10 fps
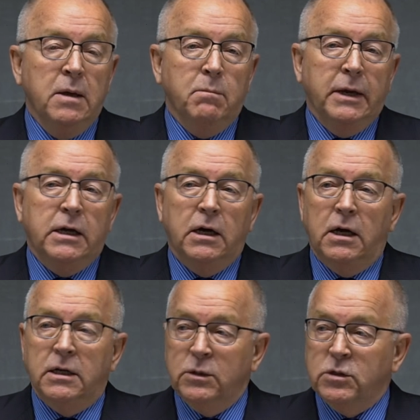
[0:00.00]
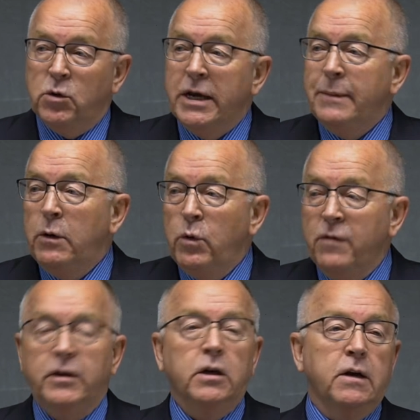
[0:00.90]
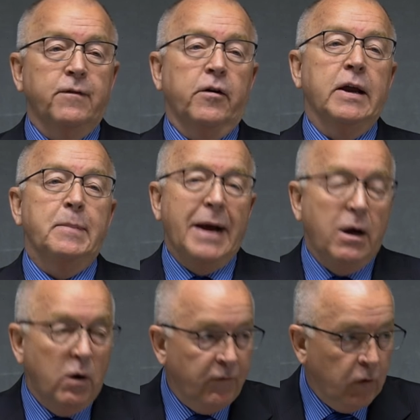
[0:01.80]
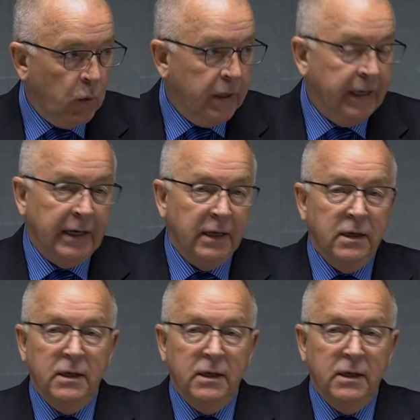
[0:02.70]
because it was going to be revealed in a very powerful way.